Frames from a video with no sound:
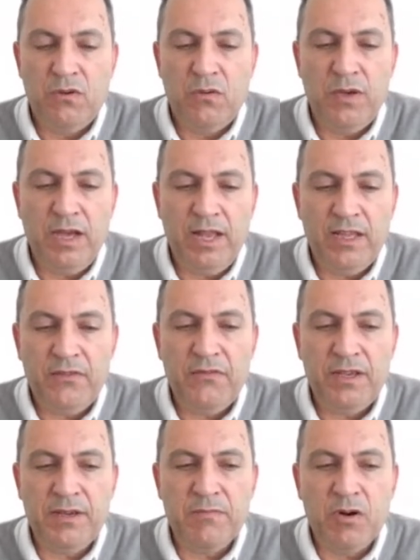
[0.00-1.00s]
We are
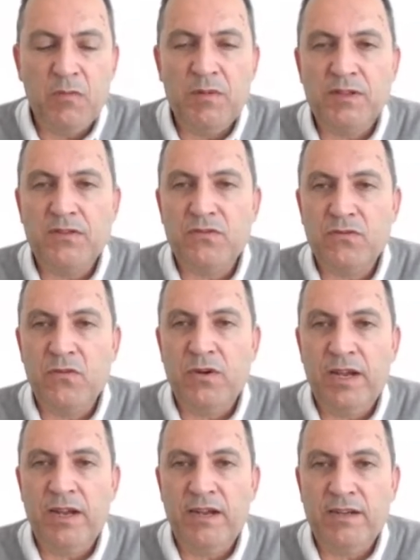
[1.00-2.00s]
living a moment
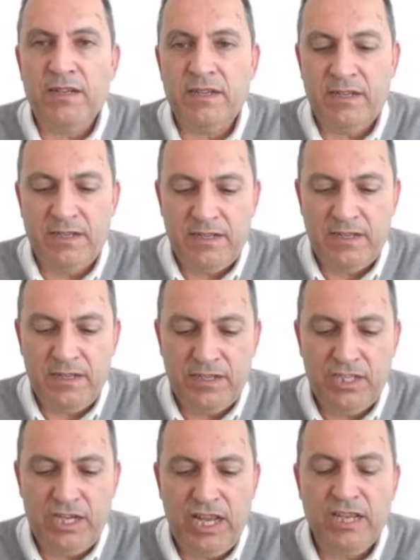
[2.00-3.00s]
where
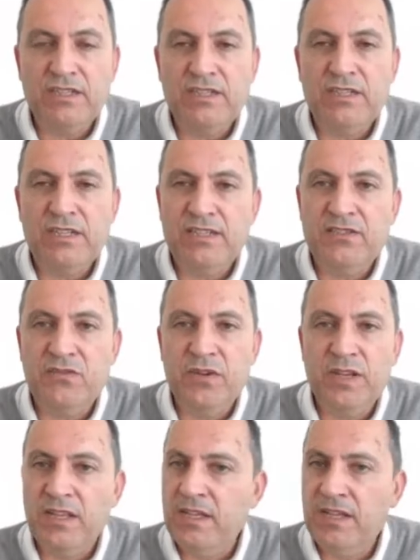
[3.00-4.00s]
change is
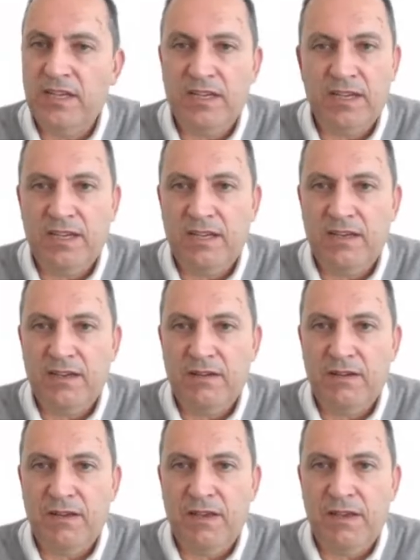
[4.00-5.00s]
really
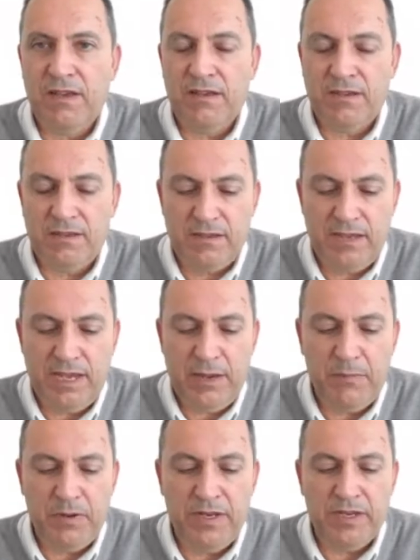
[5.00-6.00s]

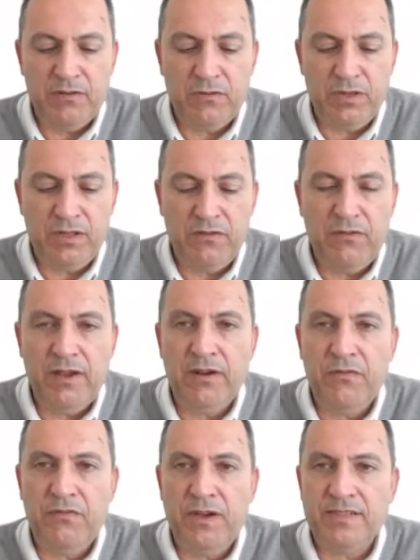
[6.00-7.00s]
happening with a
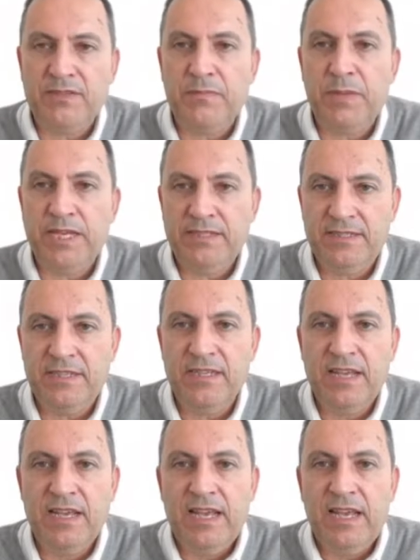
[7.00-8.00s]
very fast pace.
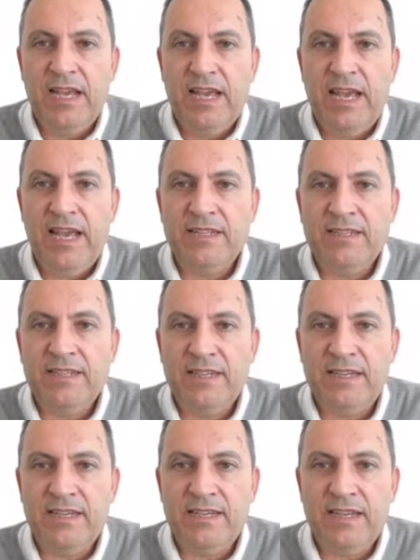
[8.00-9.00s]
And
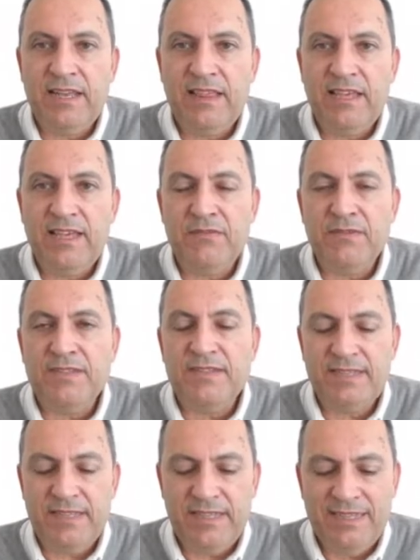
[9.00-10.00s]
I think even
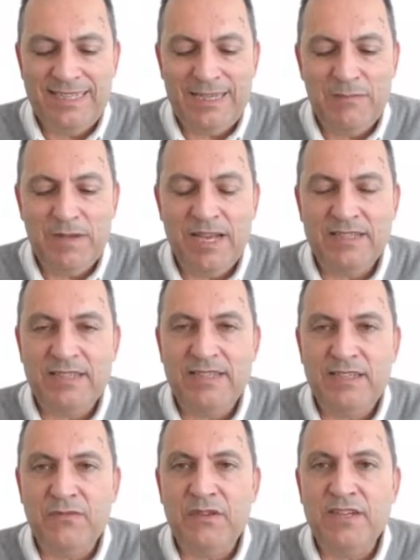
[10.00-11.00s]
in some
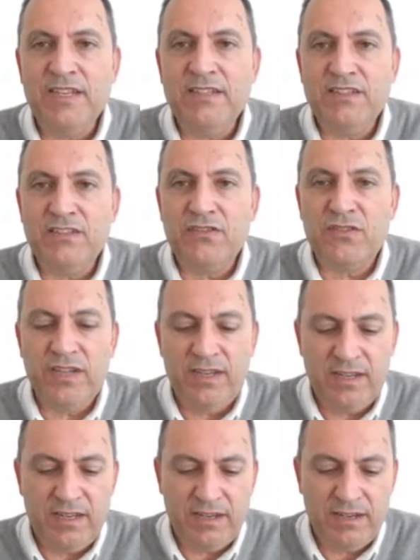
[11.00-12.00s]
cases, even the
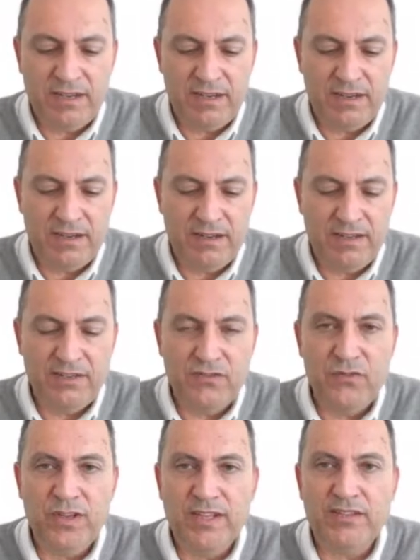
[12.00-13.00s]
industry
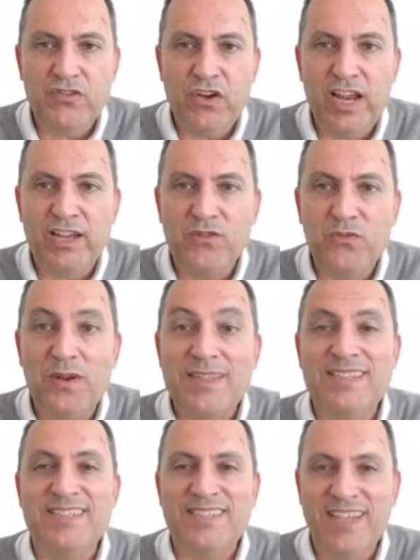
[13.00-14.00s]
is really trying to
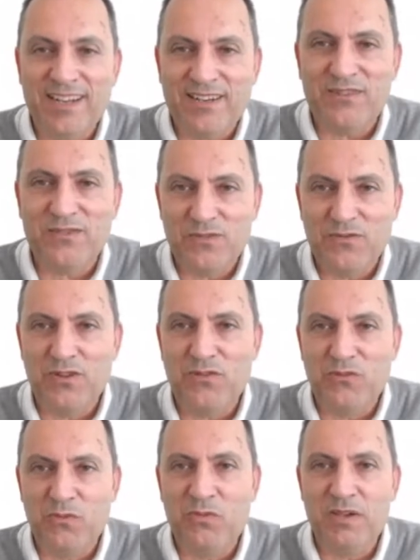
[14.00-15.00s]
understand
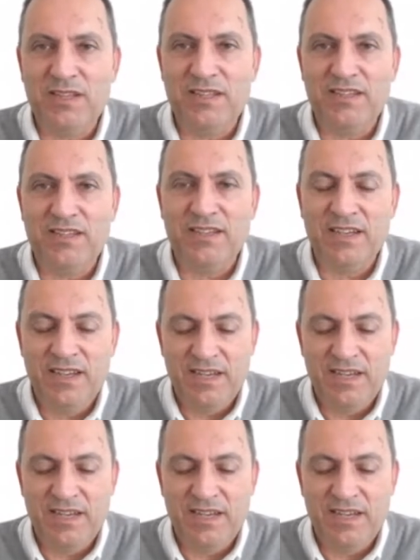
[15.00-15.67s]
what will be the